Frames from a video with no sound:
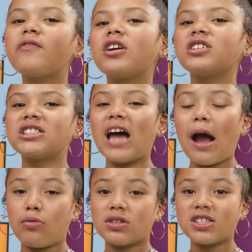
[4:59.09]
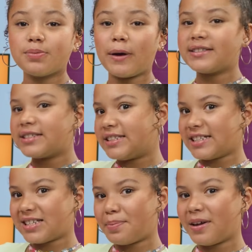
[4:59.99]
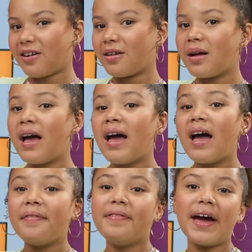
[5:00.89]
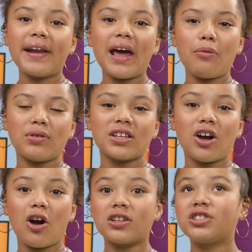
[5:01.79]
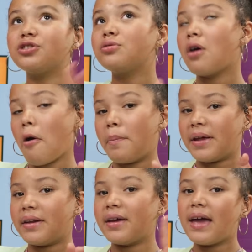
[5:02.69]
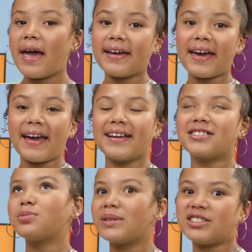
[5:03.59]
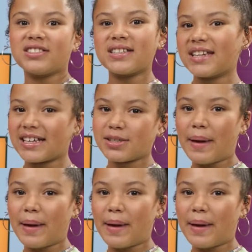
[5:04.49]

First, I want the sprite to disappear. Then I want the card to open, aka switch to the next